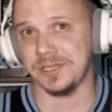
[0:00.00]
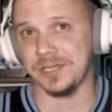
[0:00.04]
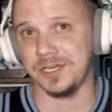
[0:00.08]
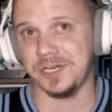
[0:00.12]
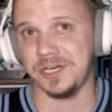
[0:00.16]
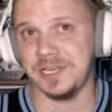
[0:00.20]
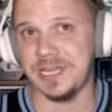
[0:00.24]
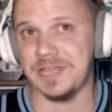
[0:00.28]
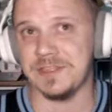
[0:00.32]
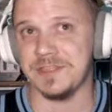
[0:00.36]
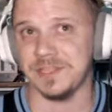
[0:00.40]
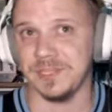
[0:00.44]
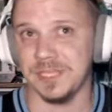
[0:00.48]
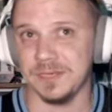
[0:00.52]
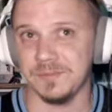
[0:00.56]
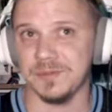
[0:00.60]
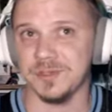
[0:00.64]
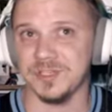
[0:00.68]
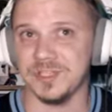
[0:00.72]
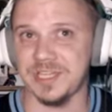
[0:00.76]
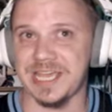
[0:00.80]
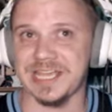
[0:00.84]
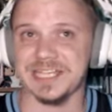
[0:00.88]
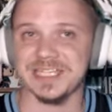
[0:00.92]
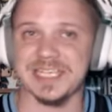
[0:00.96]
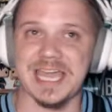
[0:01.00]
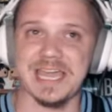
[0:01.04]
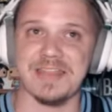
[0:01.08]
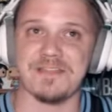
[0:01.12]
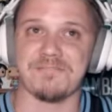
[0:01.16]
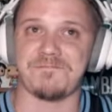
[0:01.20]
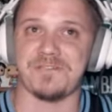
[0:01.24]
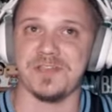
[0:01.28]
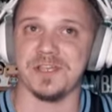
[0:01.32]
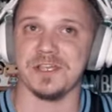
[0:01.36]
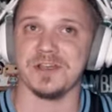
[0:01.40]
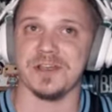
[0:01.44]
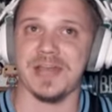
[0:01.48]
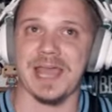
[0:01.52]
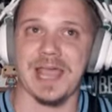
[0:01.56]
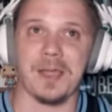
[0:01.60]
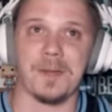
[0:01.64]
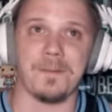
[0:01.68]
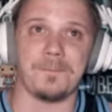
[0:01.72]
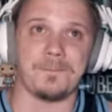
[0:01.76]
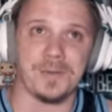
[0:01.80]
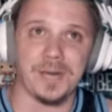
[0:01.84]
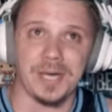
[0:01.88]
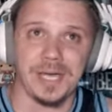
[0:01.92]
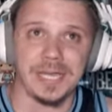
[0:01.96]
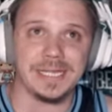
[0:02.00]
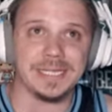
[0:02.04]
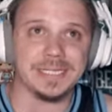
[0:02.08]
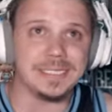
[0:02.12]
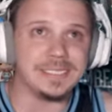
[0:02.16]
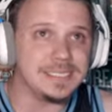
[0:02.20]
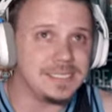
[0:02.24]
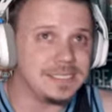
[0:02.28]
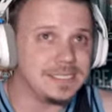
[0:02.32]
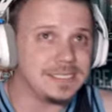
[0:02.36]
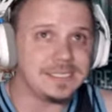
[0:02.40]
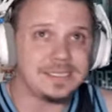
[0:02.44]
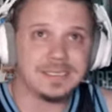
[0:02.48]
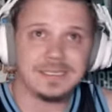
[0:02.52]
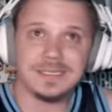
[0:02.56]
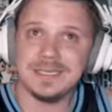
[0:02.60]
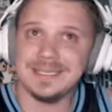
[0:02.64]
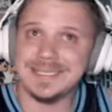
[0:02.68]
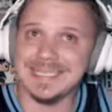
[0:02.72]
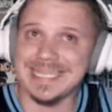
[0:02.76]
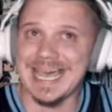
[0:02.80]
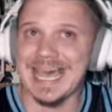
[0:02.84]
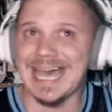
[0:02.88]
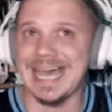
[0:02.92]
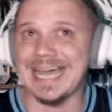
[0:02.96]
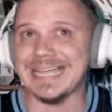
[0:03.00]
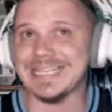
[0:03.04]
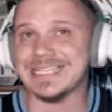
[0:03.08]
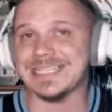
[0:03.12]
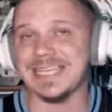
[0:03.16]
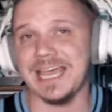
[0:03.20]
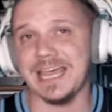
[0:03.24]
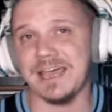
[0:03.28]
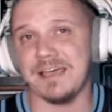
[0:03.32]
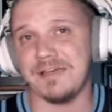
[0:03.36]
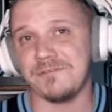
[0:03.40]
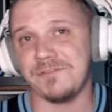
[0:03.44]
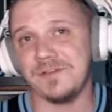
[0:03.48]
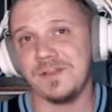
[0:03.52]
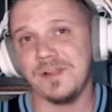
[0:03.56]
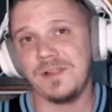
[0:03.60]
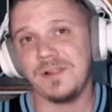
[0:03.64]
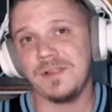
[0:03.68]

good, and the Lumberjacks had it figured out. But tides have